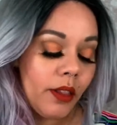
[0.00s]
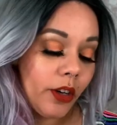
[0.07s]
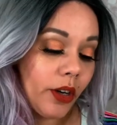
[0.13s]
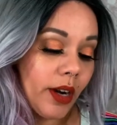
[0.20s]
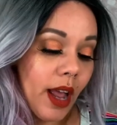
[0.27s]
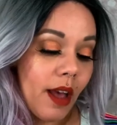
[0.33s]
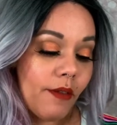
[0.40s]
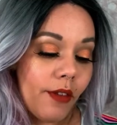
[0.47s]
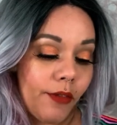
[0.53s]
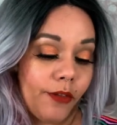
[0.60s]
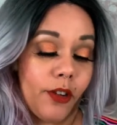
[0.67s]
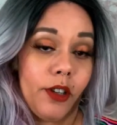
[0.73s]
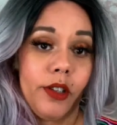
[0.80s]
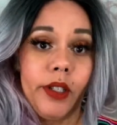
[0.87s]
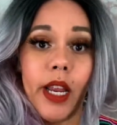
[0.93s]
They're going to have a
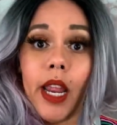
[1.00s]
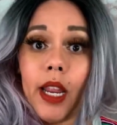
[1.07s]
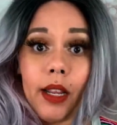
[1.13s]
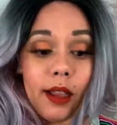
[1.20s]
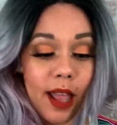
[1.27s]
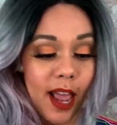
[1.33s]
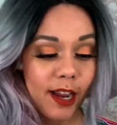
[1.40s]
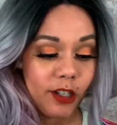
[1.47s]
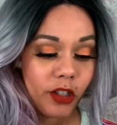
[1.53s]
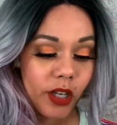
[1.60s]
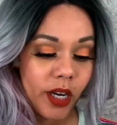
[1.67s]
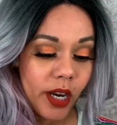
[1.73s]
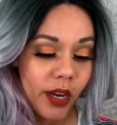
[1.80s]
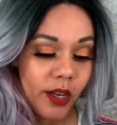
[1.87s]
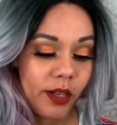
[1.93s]
first aid lash
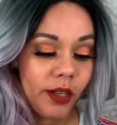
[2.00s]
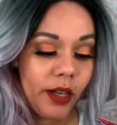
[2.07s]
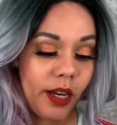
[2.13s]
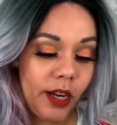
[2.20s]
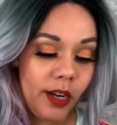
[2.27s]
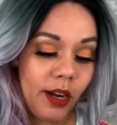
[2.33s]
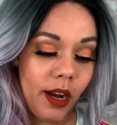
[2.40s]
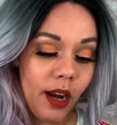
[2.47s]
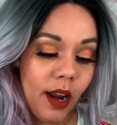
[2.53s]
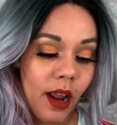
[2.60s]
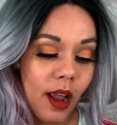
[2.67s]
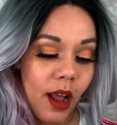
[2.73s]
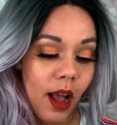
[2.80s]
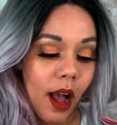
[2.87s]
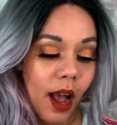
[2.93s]
kit in
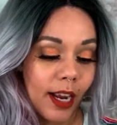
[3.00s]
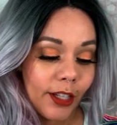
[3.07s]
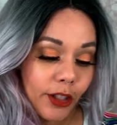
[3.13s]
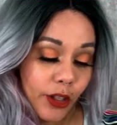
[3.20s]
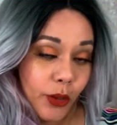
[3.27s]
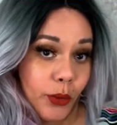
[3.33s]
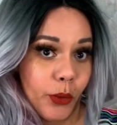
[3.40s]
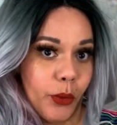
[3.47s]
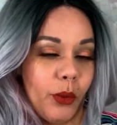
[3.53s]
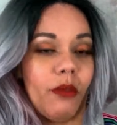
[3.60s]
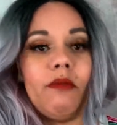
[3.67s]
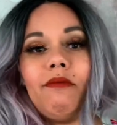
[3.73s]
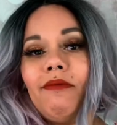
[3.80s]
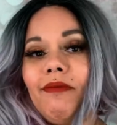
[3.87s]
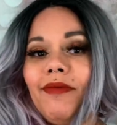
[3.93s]
I do,
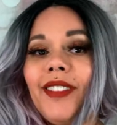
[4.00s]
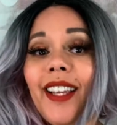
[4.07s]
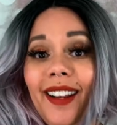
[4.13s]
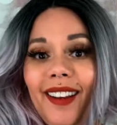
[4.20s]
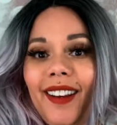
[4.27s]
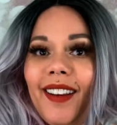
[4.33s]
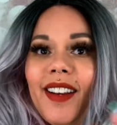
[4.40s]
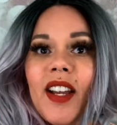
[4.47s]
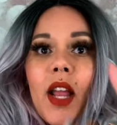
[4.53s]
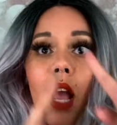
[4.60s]
get it?